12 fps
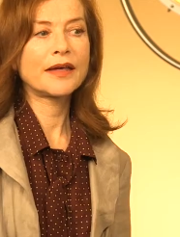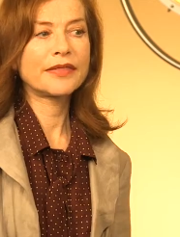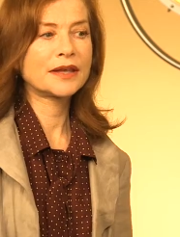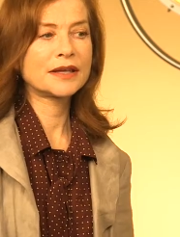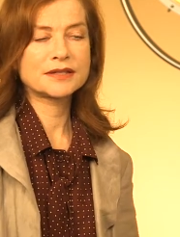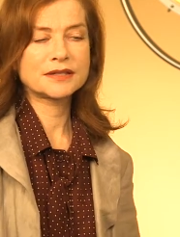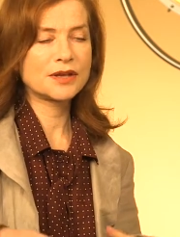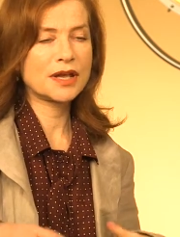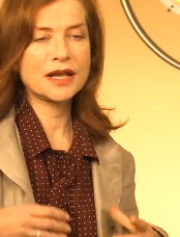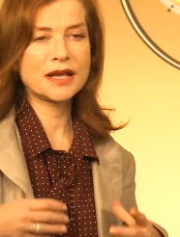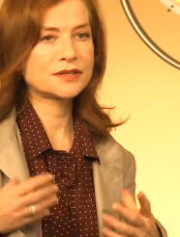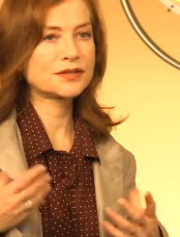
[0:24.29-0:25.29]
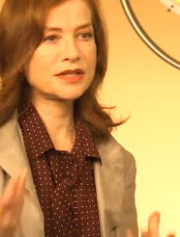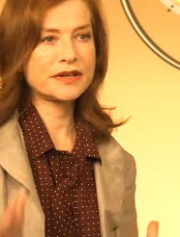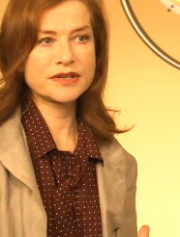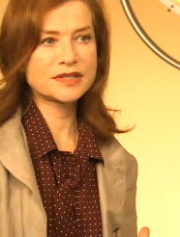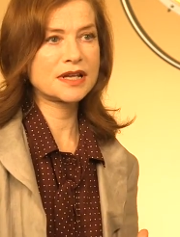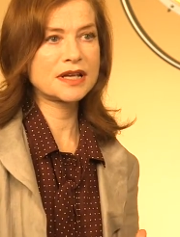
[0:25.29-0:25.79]
I think he has a
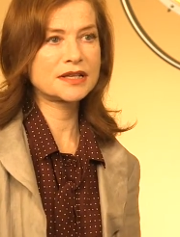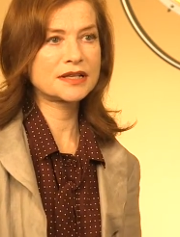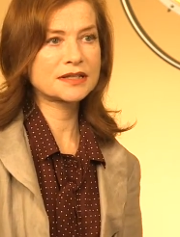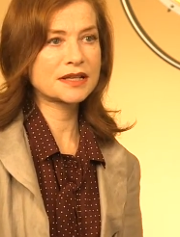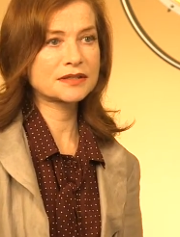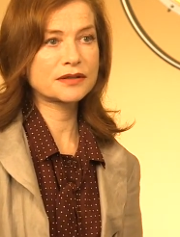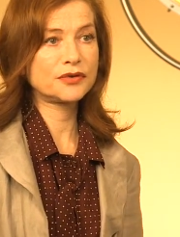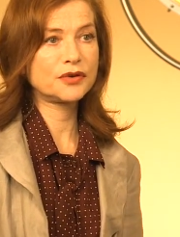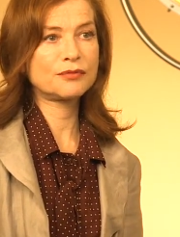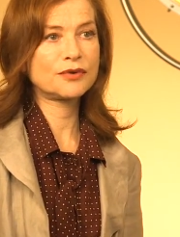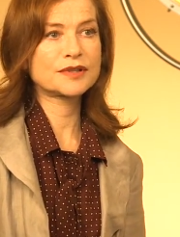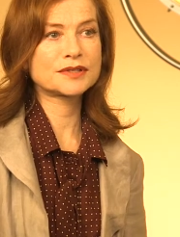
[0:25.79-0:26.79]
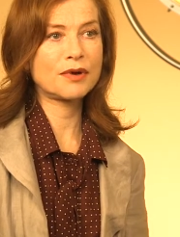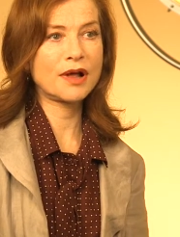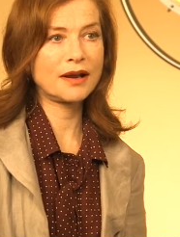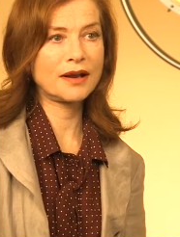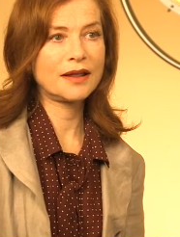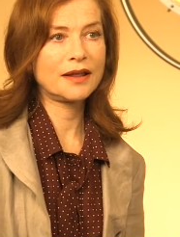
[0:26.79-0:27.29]
devastating sense of humor as
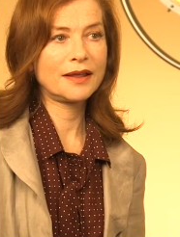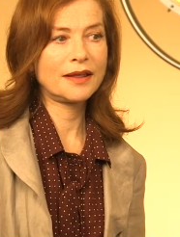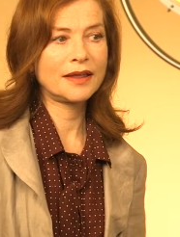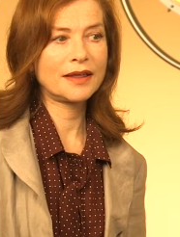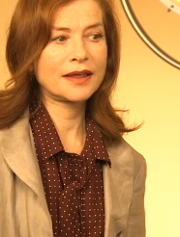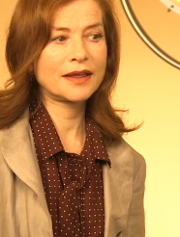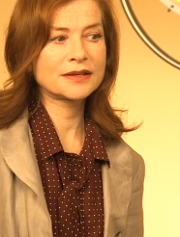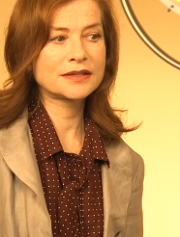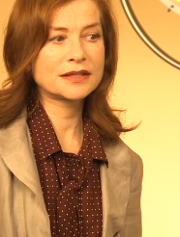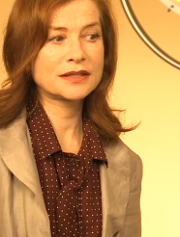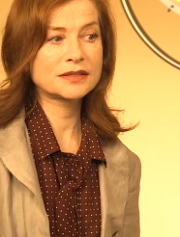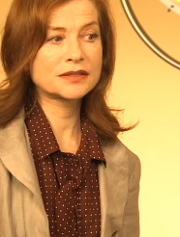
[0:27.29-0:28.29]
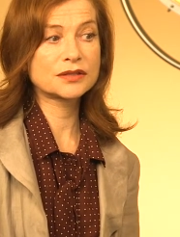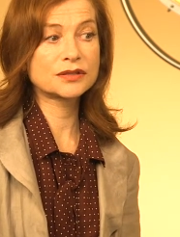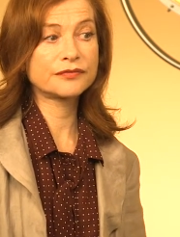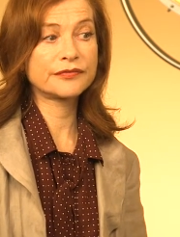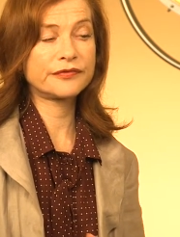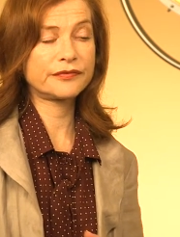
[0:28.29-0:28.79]
well, and
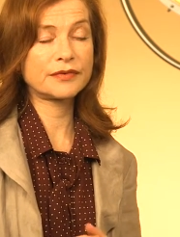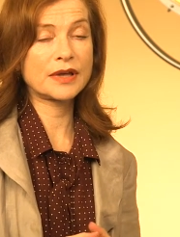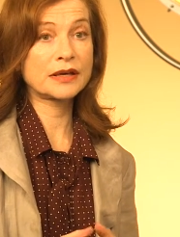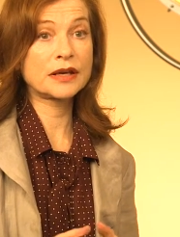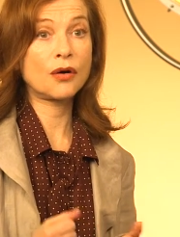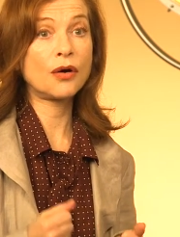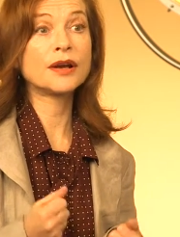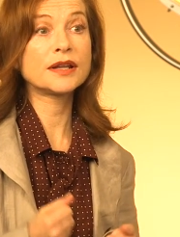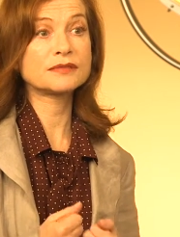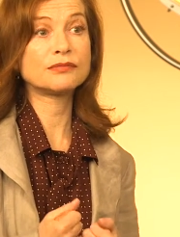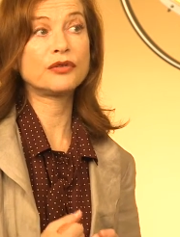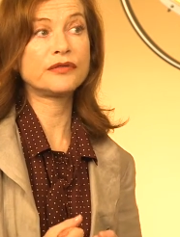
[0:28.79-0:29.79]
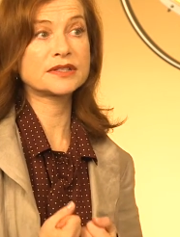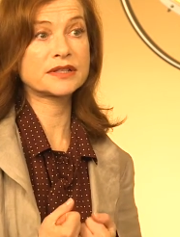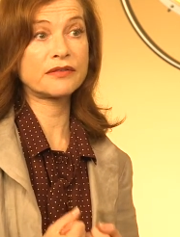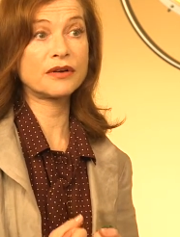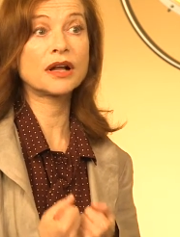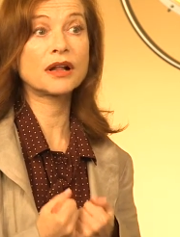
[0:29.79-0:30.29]
all his movies
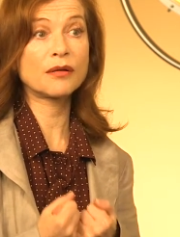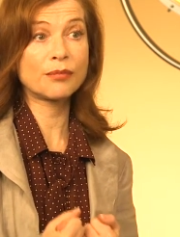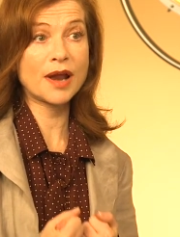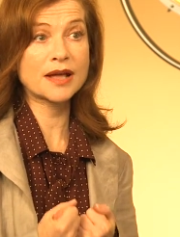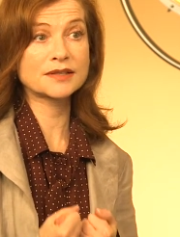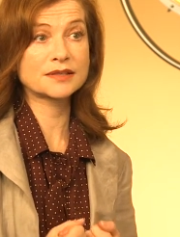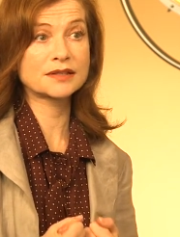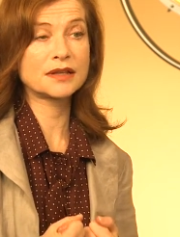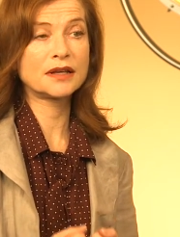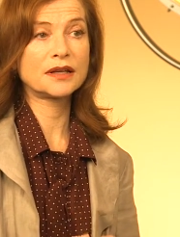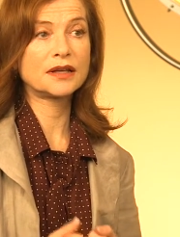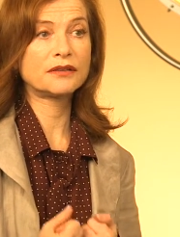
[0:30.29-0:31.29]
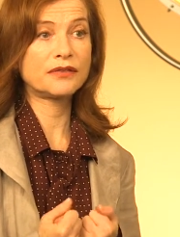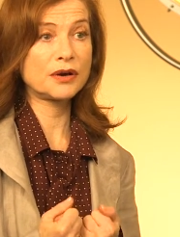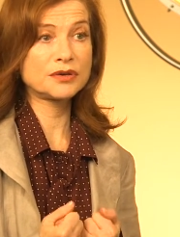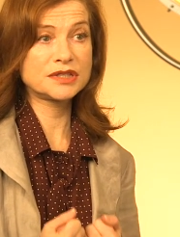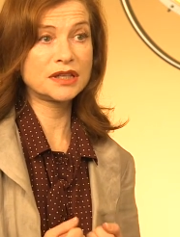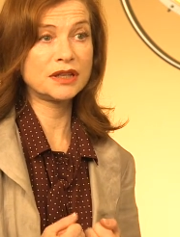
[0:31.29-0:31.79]
are very complex,
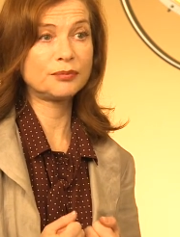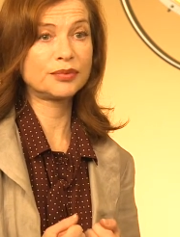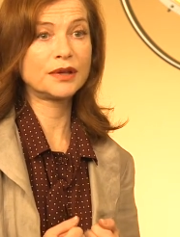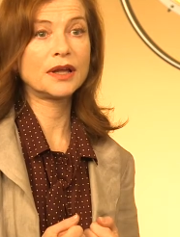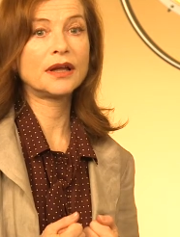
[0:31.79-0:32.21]
very deep.